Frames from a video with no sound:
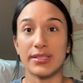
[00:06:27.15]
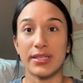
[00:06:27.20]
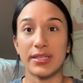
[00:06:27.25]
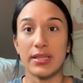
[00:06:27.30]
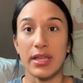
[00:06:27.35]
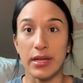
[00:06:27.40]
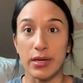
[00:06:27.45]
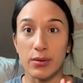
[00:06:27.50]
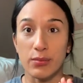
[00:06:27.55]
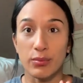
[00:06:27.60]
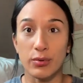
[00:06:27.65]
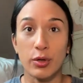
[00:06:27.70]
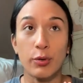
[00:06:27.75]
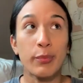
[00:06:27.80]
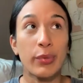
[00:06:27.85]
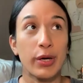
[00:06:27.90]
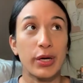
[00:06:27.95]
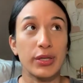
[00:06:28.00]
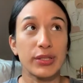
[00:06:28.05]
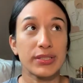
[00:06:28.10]

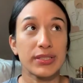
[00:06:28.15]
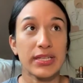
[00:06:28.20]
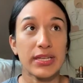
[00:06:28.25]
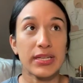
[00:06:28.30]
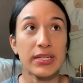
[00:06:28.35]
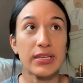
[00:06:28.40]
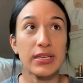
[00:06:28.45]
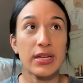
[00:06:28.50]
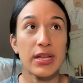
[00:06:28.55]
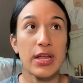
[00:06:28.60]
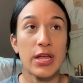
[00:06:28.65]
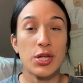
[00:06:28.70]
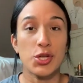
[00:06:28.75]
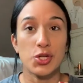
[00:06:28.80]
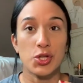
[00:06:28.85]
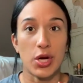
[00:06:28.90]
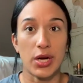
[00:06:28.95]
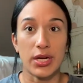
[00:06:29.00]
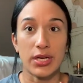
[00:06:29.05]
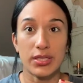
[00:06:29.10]
a person
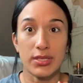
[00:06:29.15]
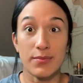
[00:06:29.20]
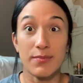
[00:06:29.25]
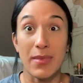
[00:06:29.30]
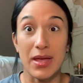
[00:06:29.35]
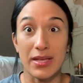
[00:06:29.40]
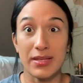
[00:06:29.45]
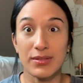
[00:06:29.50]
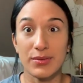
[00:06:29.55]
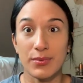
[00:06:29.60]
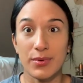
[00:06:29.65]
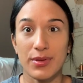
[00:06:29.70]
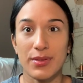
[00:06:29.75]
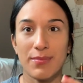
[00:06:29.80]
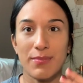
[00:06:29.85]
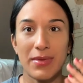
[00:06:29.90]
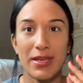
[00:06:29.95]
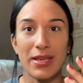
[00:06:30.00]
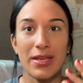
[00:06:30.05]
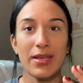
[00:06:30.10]
trying to mess
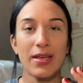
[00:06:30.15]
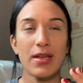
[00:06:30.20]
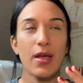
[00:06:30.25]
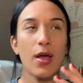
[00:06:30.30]
with me,